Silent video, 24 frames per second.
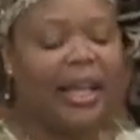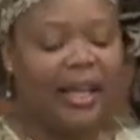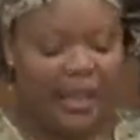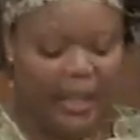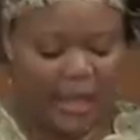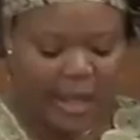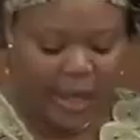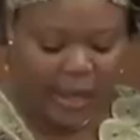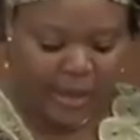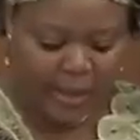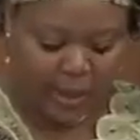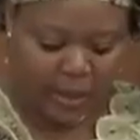
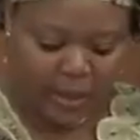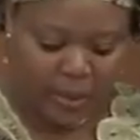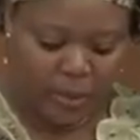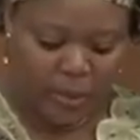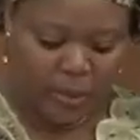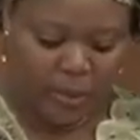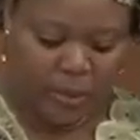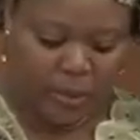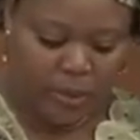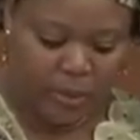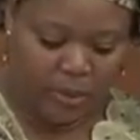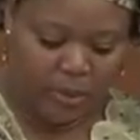eight years
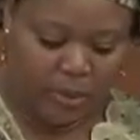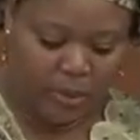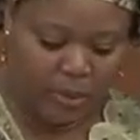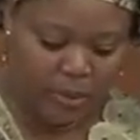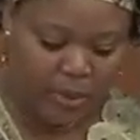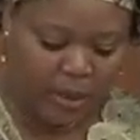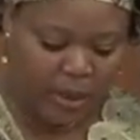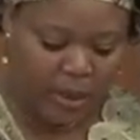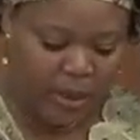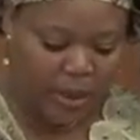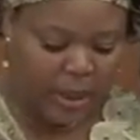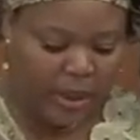ago,
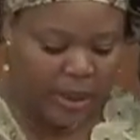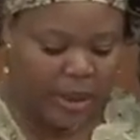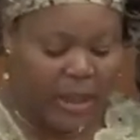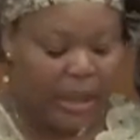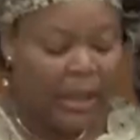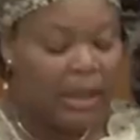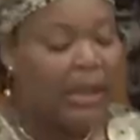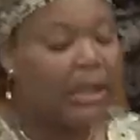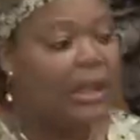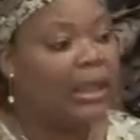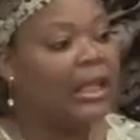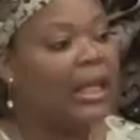
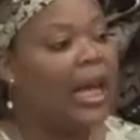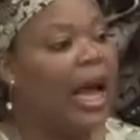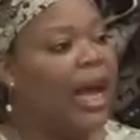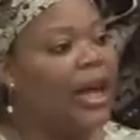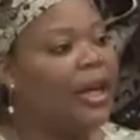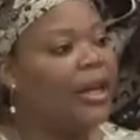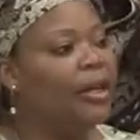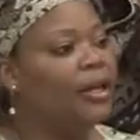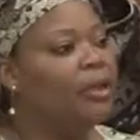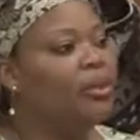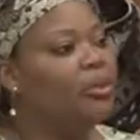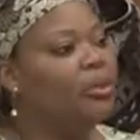
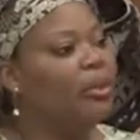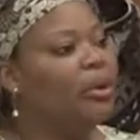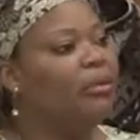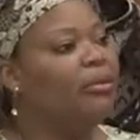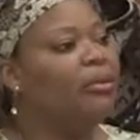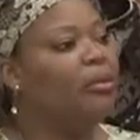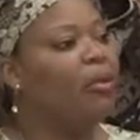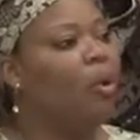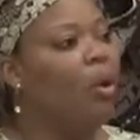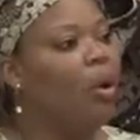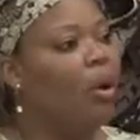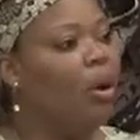tired
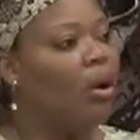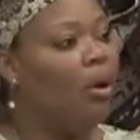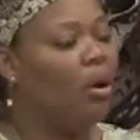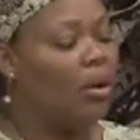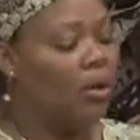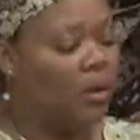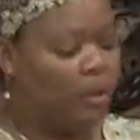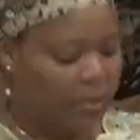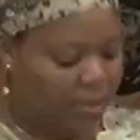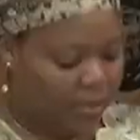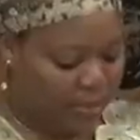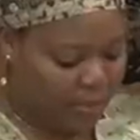with
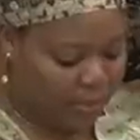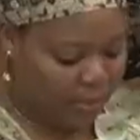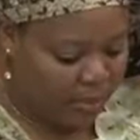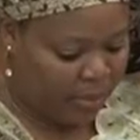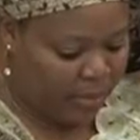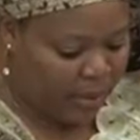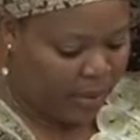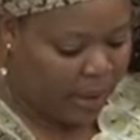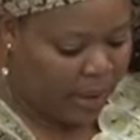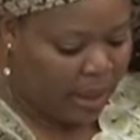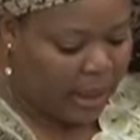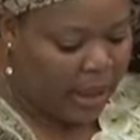war,
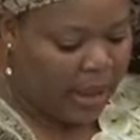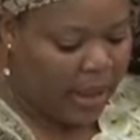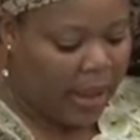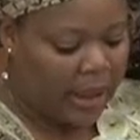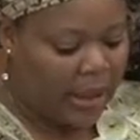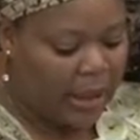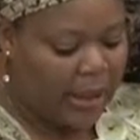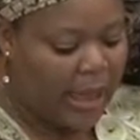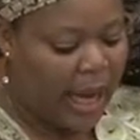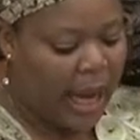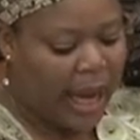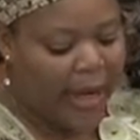
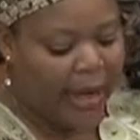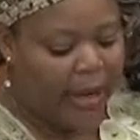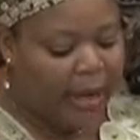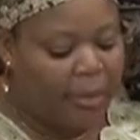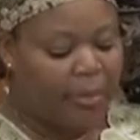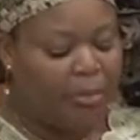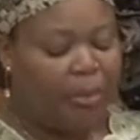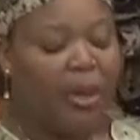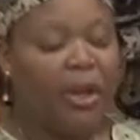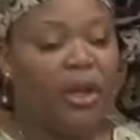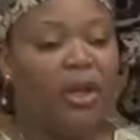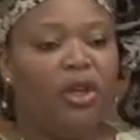
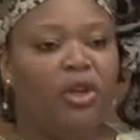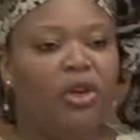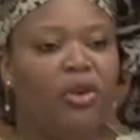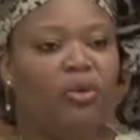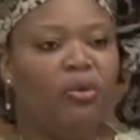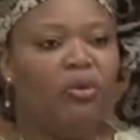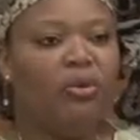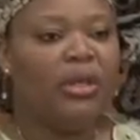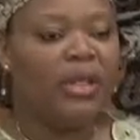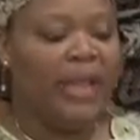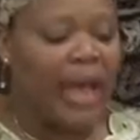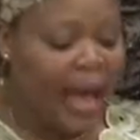tired being
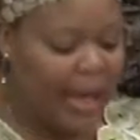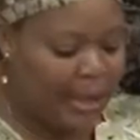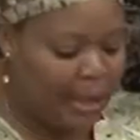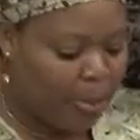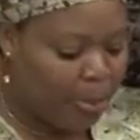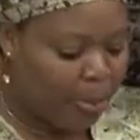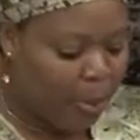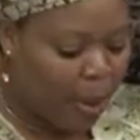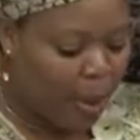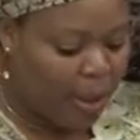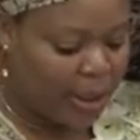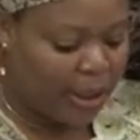used as
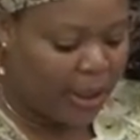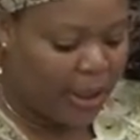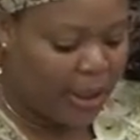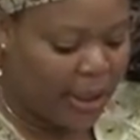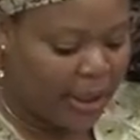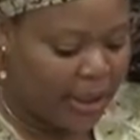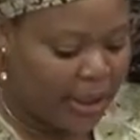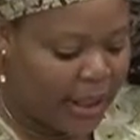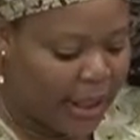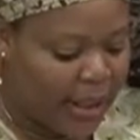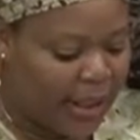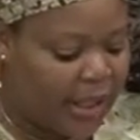
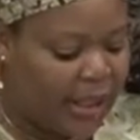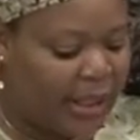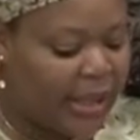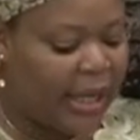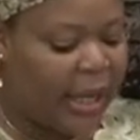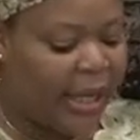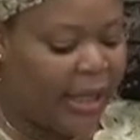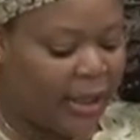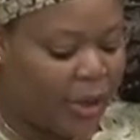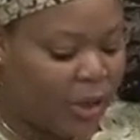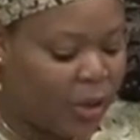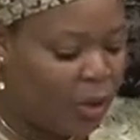porters and
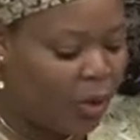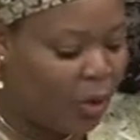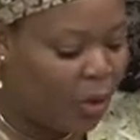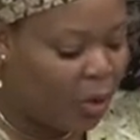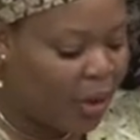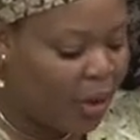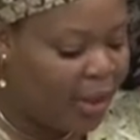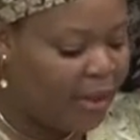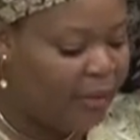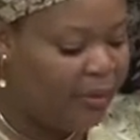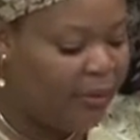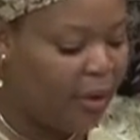sex
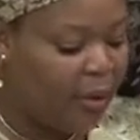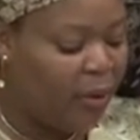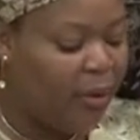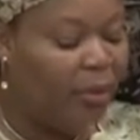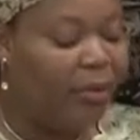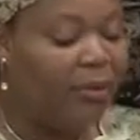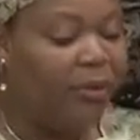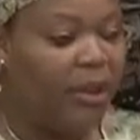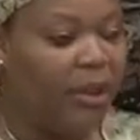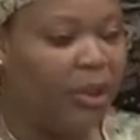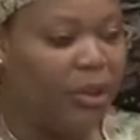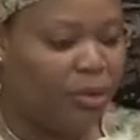toys for
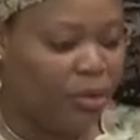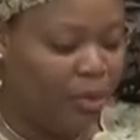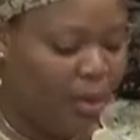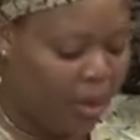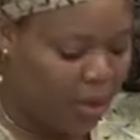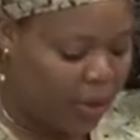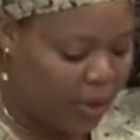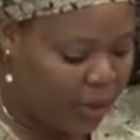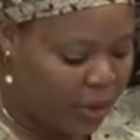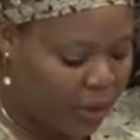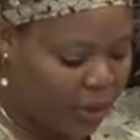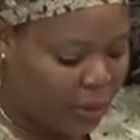
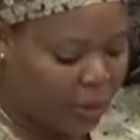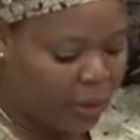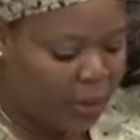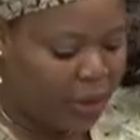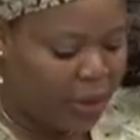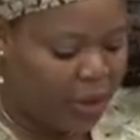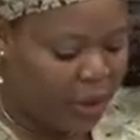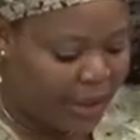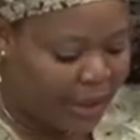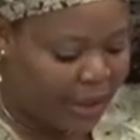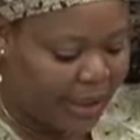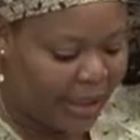overdrugged
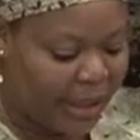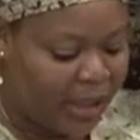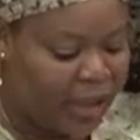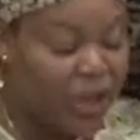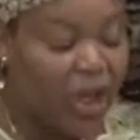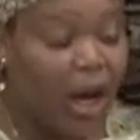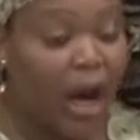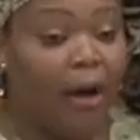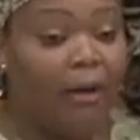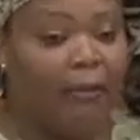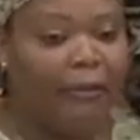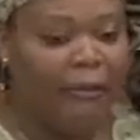soldiers and
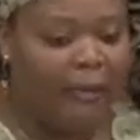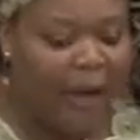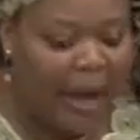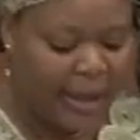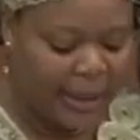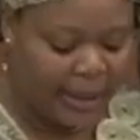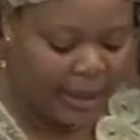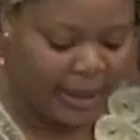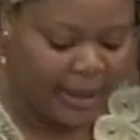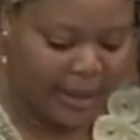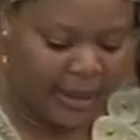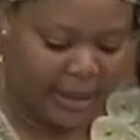child
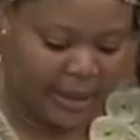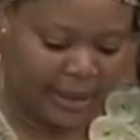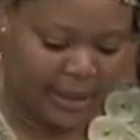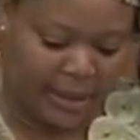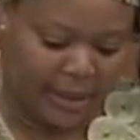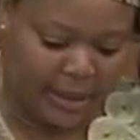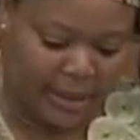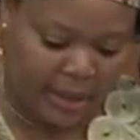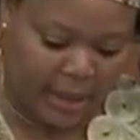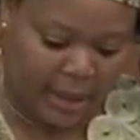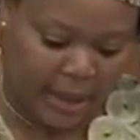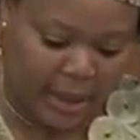
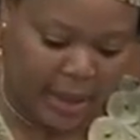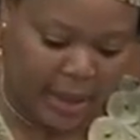fighters.